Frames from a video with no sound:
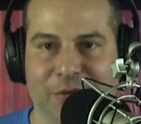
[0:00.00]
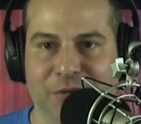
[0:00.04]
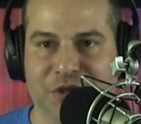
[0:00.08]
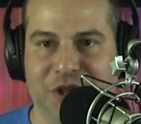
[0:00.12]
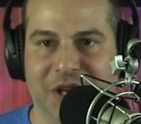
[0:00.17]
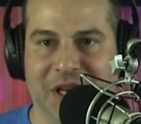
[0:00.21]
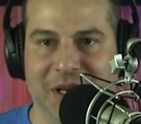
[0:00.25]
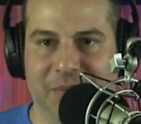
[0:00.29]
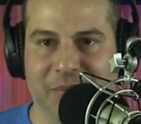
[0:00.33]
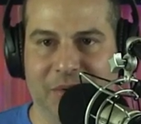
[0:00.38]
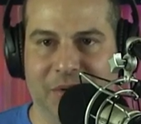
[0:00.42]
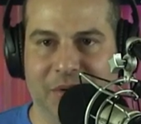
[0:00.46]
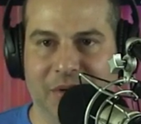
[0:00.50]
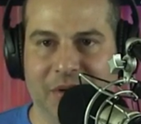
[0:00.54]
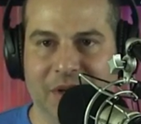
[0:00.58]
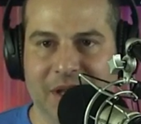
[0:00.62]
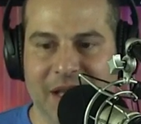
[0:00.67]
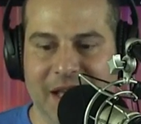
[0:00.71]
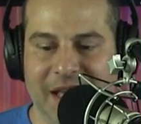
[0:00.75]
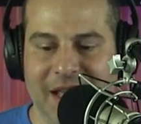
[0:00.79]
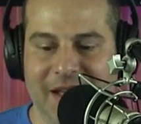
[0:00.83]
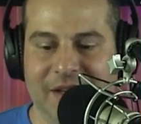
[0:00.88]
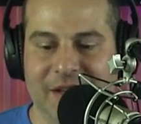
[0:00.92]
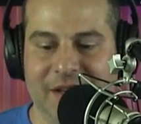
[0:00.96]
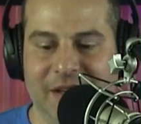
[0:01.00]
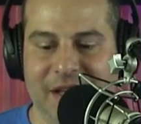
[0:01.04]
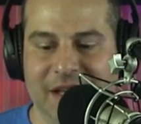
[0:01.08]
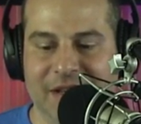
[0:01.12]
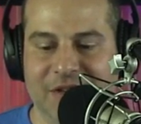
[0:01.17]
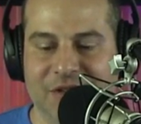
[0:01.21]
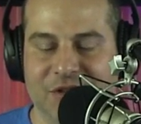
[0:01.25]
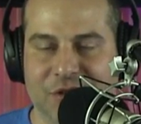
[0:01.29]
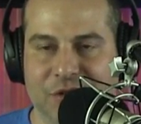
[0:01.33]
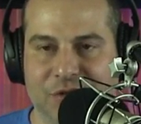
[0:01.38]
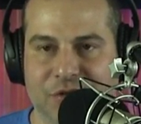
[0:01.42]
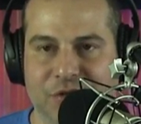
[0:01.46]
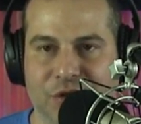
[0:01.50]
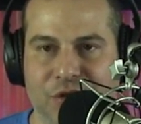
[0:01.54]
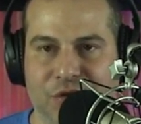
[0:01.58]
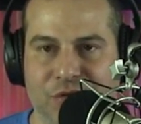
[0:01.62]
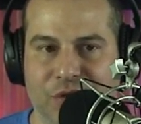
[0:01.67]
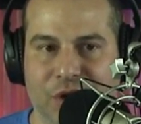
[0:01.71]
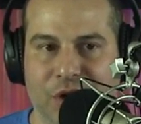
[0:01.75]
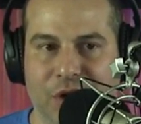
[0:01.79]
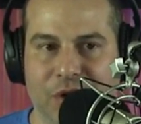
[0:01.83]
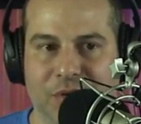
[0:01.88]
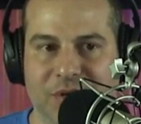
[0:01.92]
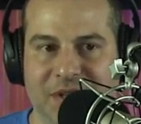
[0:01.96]
chamber and, and start to
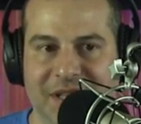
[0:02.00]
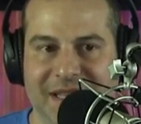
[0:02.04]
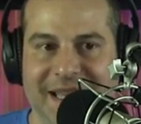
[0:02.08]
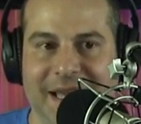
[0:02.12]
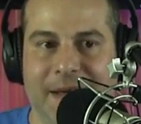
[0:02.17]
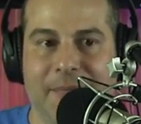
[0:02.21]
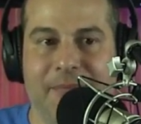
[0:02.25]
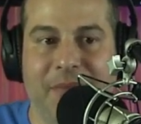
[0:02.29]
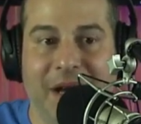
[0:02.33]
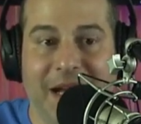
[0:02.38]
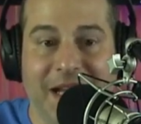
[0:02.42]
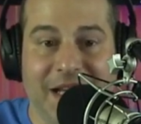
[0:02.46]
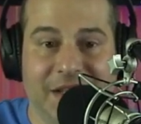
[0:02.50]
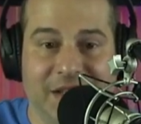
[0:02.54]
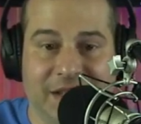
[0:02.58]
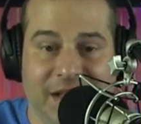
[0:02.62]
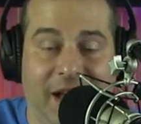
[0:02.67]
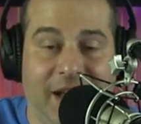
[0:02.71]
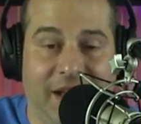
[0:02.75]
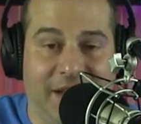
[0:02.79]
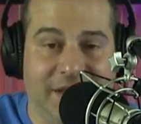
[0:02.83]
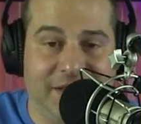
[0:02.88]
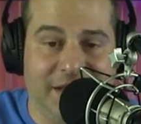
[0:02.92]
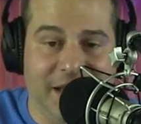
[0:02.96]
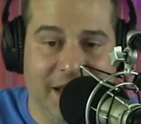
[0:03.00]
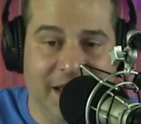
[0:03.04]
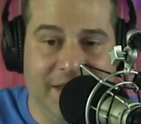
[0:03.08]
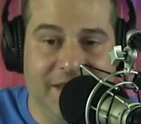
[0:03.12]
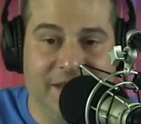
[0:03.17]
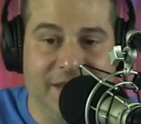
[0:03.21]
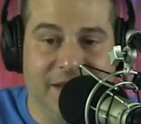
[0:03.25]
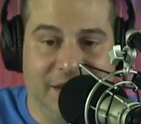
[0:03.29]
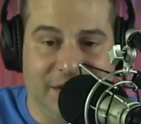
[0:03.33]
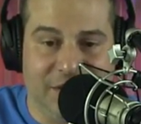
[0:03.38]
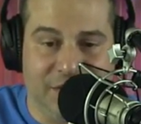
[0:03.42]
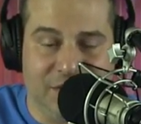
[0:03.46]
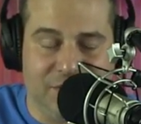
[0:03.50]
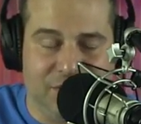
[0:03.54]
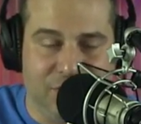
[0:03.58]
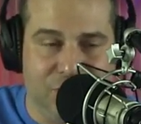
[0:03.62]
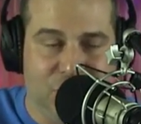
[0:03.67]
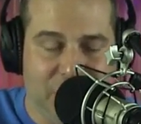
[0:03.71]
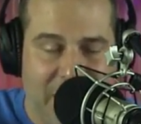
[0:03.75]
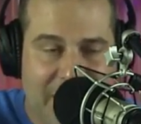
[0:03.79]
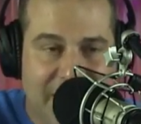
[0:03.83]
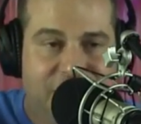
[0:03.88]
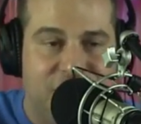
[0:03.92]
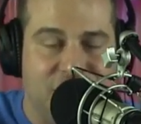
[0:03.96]
grow to get my content that's
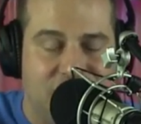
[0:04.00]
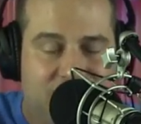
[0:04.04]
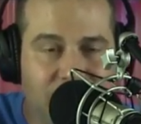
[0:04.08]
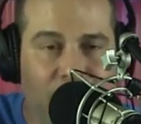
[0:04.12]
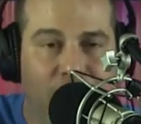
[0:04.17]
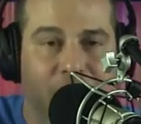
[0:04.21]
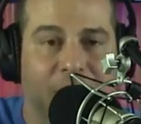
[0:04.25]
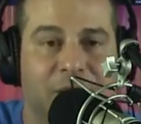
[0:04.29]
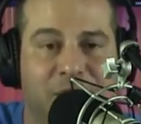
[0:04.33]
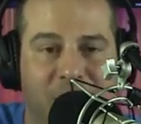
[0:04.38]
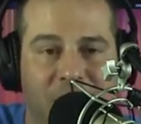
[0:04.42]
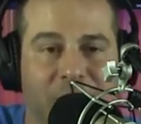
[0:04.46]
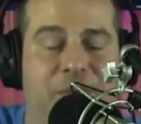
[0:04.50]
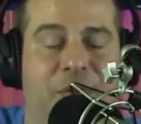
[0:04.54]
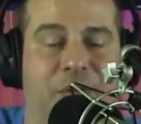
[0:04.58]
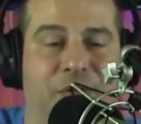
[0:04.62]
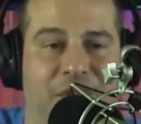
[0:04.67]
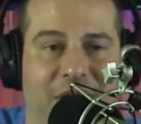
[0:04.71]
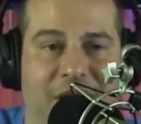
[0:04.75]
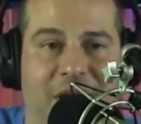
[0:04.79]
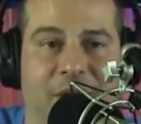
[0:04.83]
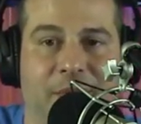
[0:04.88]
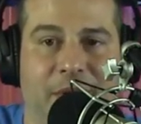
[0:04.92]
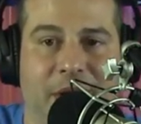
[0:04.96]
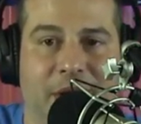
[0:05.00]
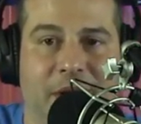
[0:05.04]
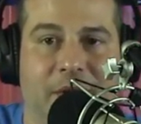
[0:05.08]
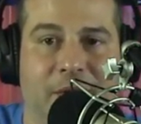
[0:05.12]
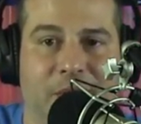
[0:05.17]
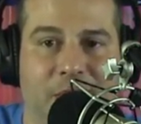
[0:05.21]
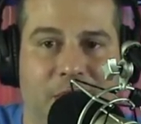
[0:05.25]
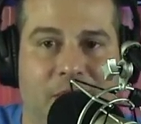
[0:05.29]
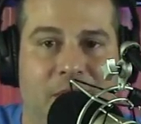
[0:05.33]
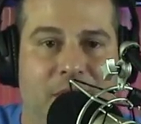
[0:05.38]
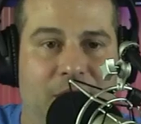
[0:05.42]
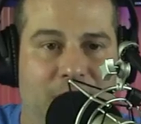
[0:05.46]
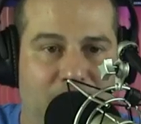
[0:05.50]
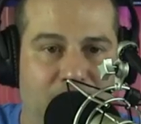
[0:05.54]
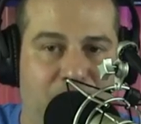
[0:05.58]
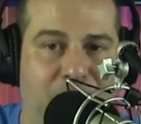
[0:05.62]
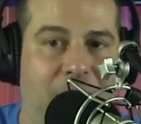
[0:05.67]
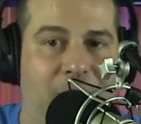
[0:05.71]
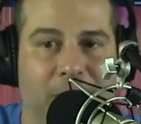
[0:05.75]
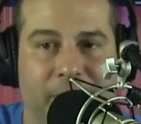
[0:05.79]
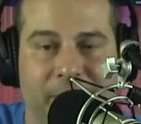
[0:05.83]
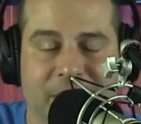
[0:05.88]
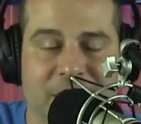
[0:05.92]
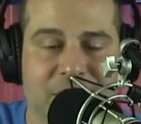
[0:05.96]
changing the way people think about a, a
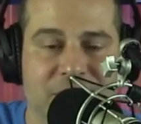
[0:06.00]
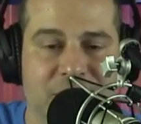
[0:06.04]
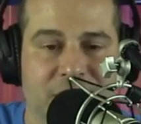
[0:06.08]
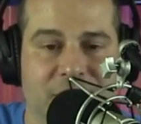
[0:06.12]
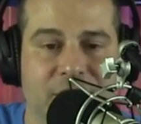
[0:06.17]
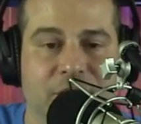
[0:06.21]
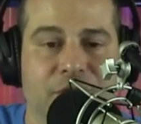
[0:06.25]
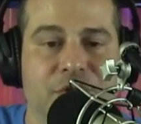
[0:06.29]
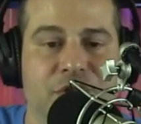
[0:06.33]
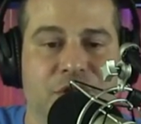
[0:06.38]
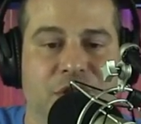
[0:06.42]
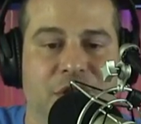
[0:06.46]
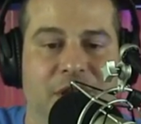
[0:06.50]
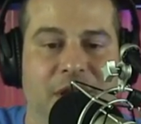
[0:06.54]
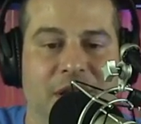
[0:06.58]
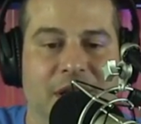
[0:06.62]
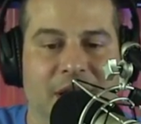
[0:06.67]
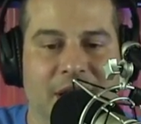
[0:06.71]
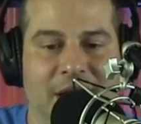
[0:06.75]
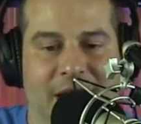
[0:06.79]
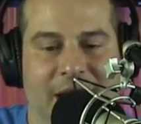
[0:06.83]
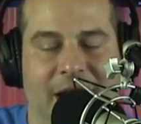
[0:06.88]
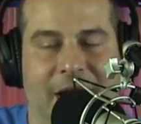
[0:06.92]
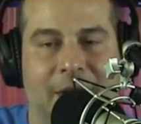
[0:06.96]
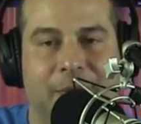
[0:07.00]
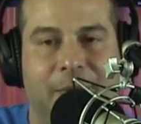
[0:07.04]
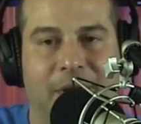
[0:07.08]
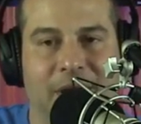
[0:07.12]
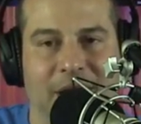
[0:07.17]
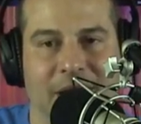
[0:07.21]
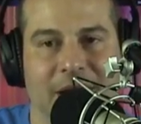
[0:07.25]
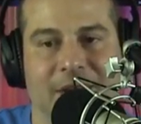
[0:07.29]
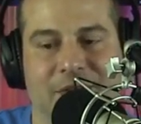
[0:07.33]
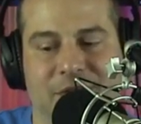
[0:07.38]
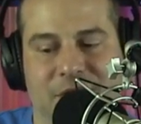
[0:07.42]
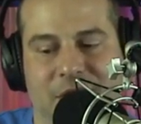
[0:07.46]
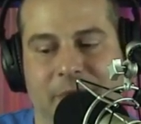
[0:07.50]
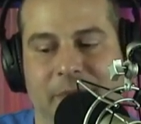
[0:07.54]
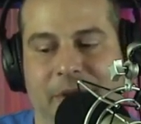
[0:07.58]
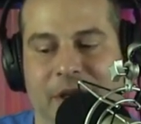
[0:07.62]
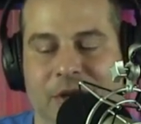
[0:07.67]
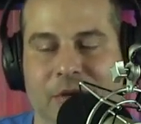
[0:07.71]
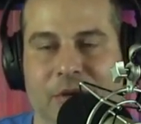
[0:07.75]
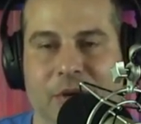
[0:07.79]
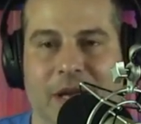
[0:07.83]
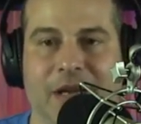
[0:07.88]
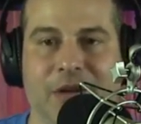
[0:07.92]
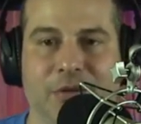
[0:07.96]
problem and a solution? How do I get outside
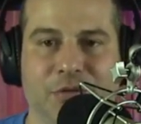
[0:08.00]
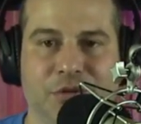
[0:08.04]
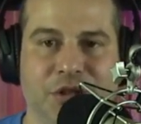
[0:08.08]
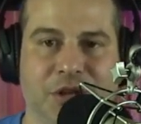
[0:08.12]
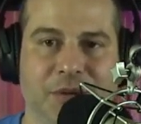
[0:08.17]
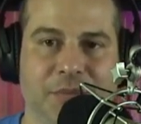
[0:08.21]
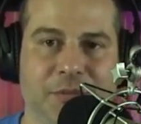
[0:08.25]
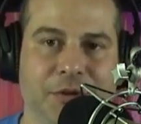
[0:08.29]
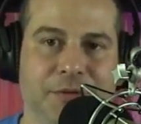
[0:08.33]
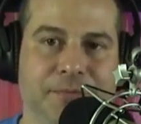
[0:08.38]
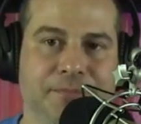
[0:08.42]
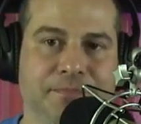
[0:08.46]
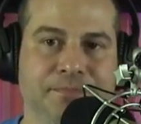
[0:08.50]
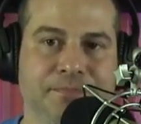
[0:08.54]
my own echo chamber?